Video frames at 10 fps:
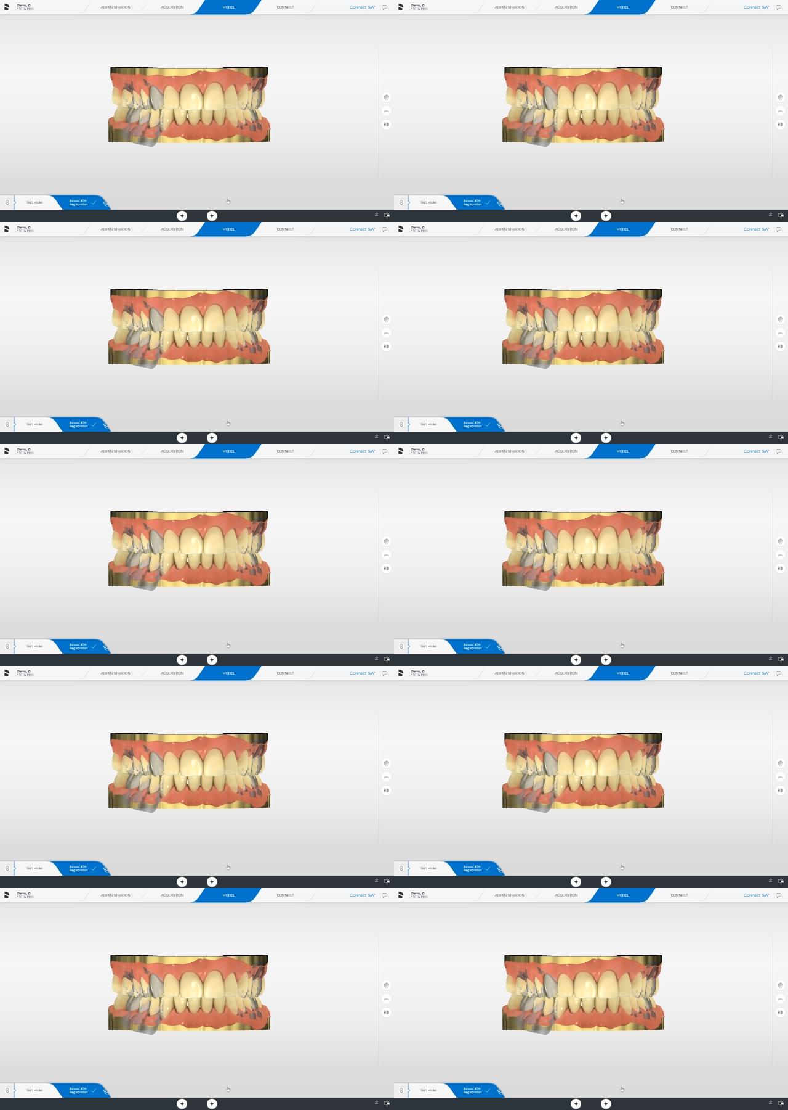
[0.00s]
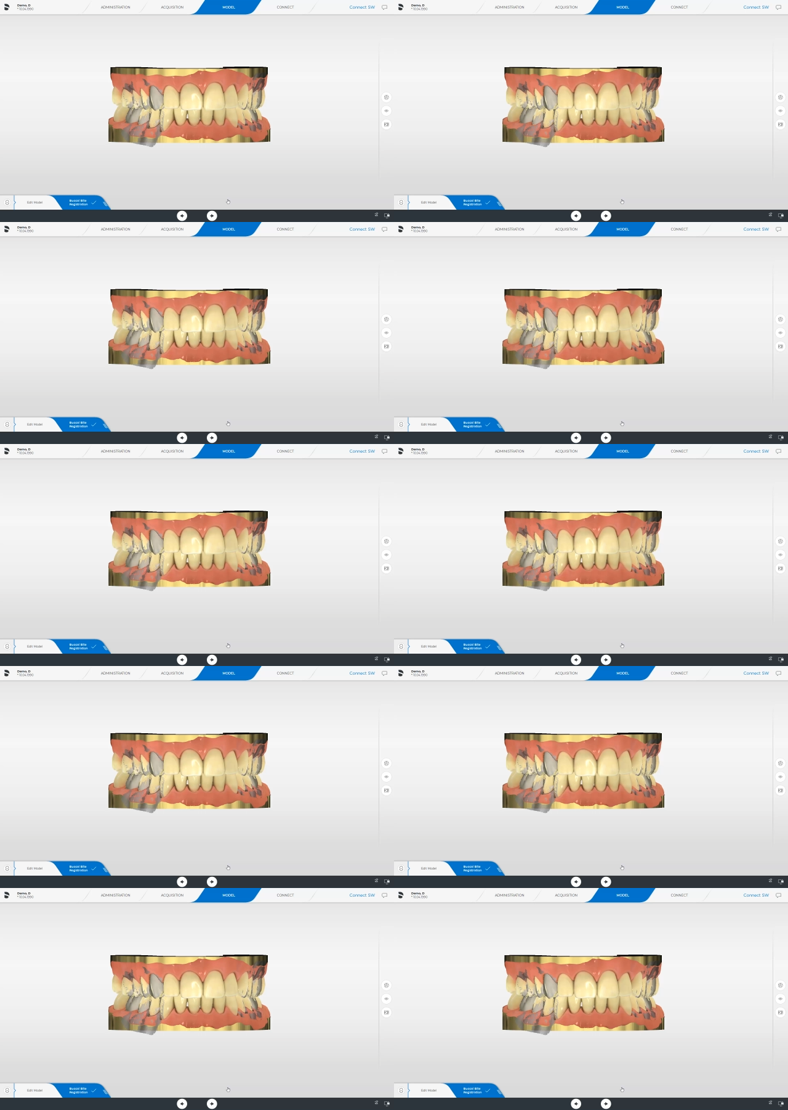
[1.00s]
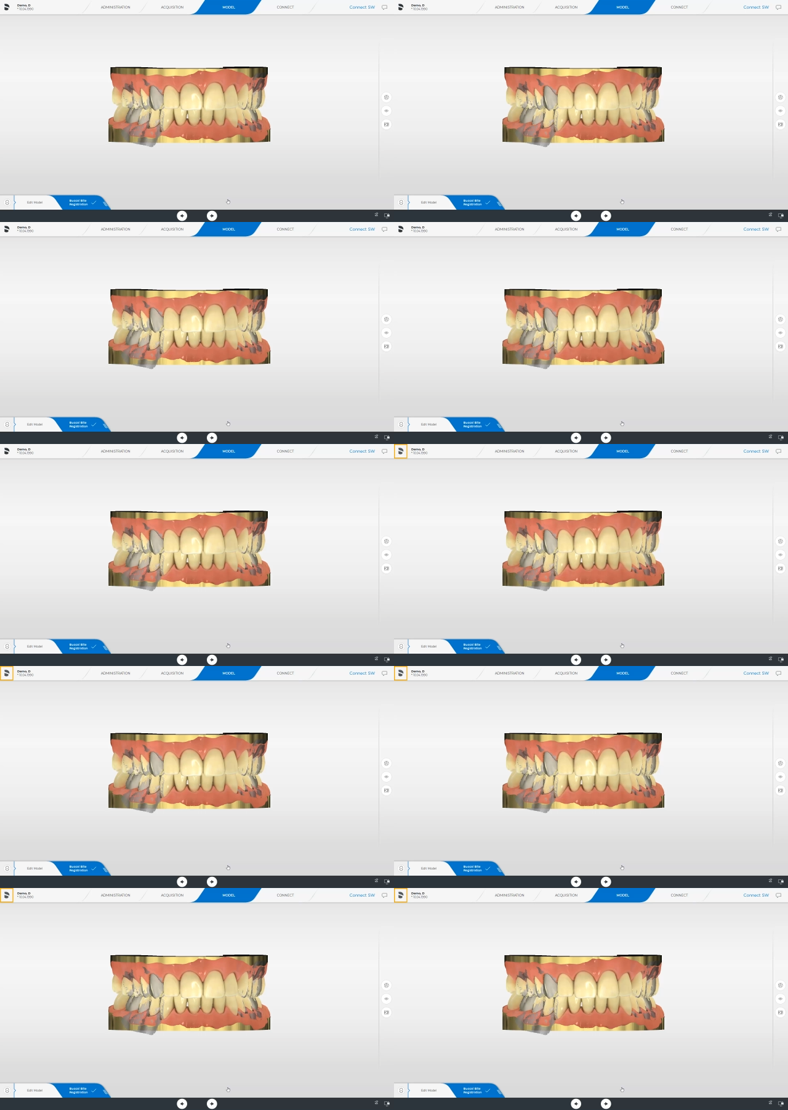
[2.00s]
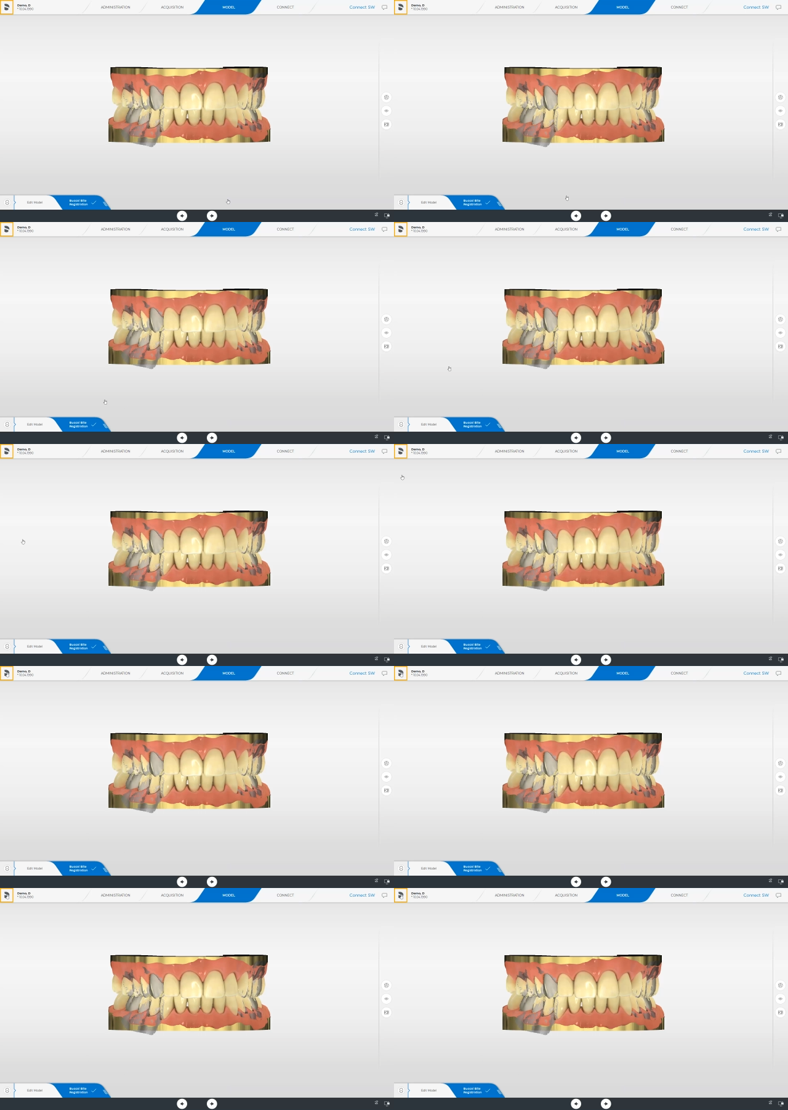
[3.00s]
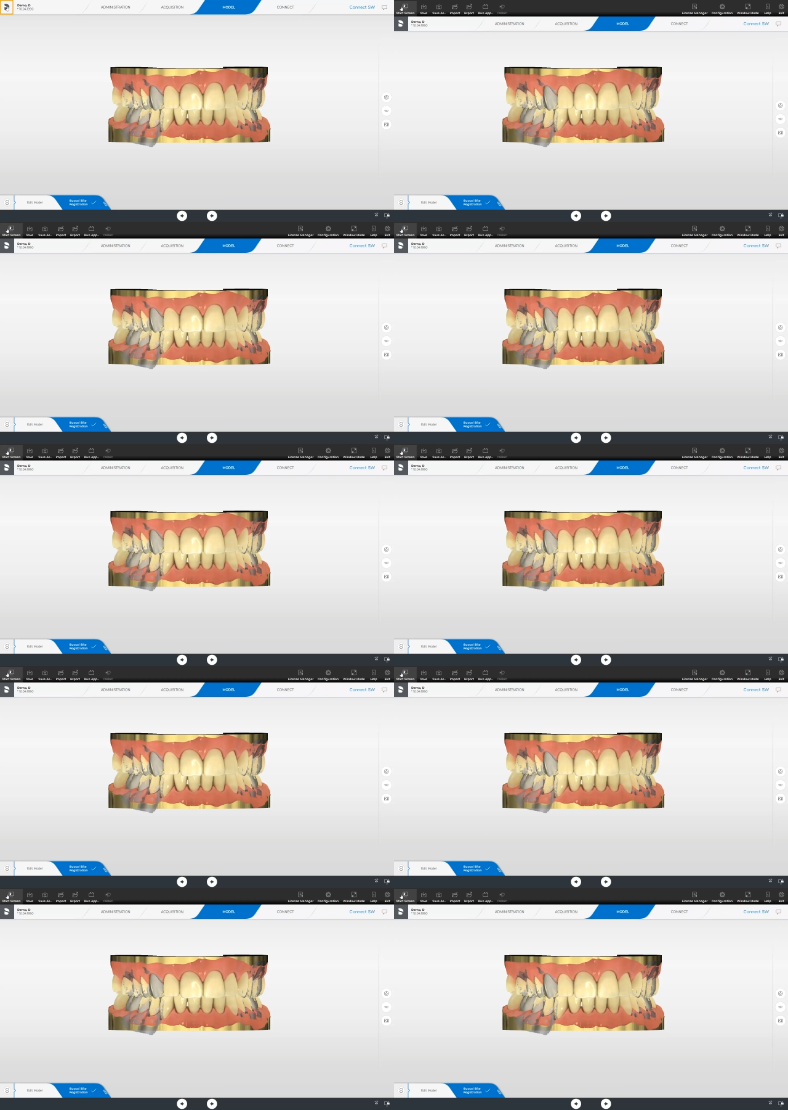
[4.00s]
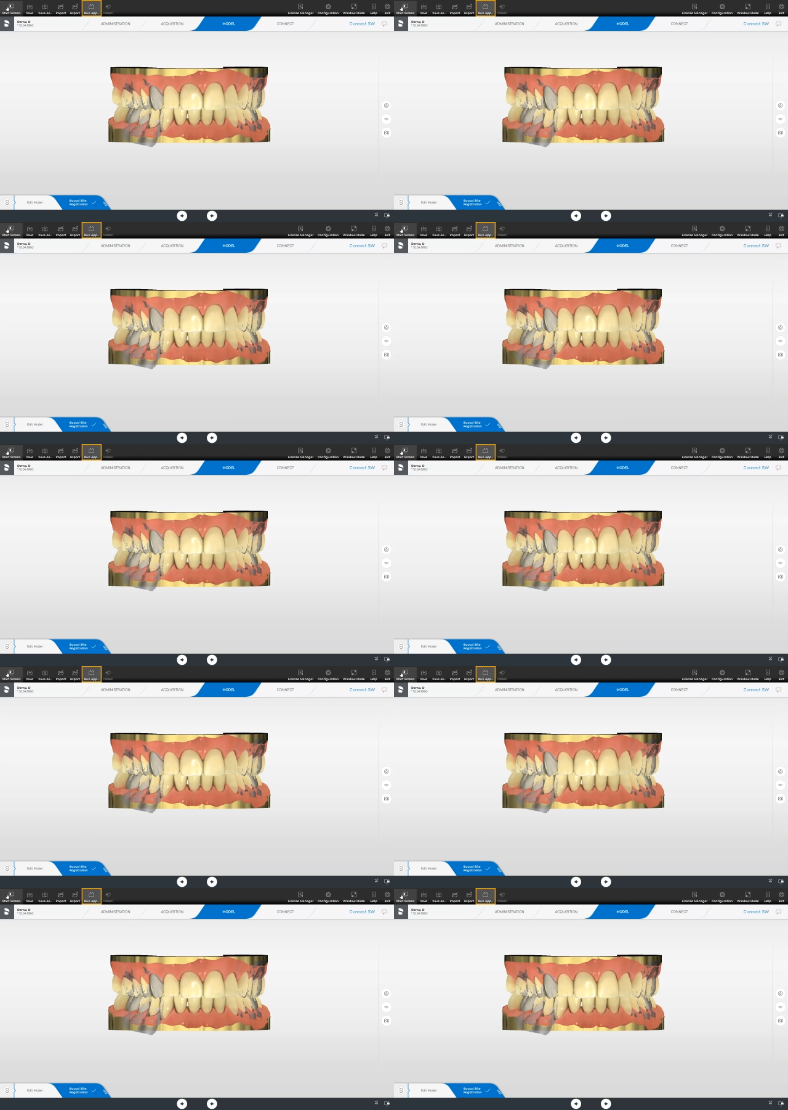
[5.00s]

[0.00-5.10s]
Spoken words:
(no speaker visible)